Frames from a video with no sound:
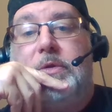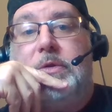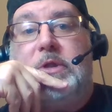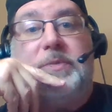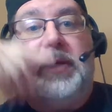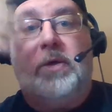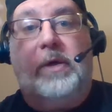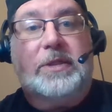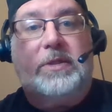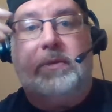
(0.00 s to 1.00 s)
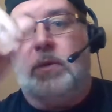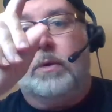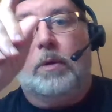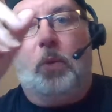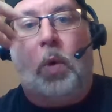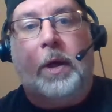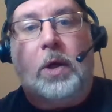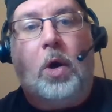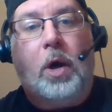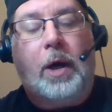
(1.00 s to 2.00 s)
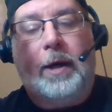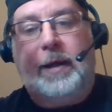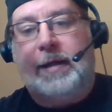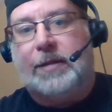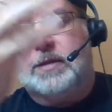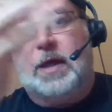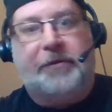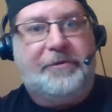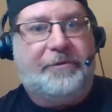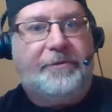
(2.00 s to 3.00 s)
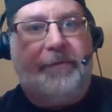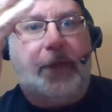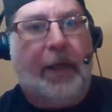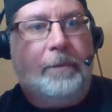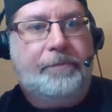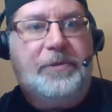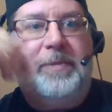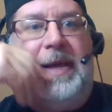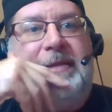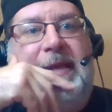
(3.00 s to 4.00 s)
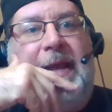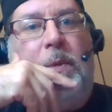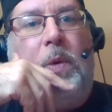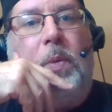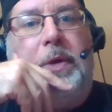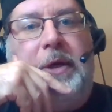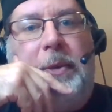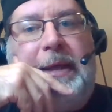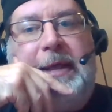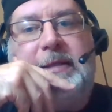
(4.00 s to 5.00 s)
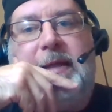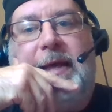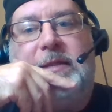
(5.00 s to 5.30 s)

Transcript: Just because one car, it's tough, to maintain what we're doing each day.